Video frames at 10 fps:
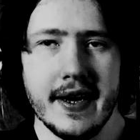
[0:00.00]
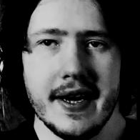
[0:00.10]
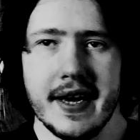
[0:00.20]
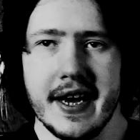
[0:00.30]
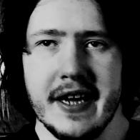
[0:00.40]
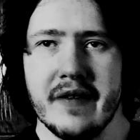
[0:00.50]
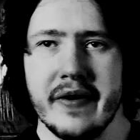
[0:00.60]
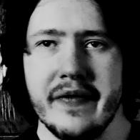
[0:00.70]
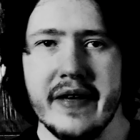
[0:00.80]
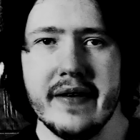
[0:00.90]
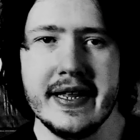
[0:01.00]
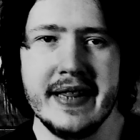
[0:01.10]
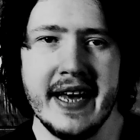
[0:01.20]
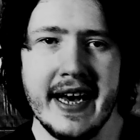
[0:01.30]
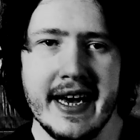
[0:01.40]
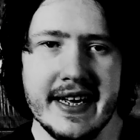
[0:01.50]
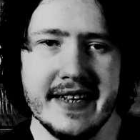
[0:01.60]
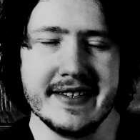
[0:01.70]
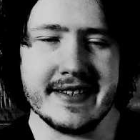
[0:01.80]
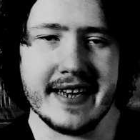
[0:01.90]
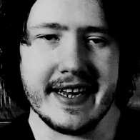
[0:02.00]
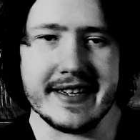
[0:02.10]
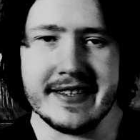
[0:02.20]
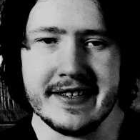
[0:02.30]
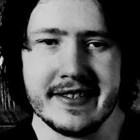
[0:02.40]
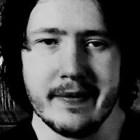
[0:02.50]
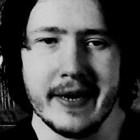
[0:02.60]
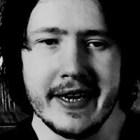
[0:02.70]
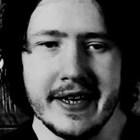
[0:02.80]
and everything like that, and it's just the way,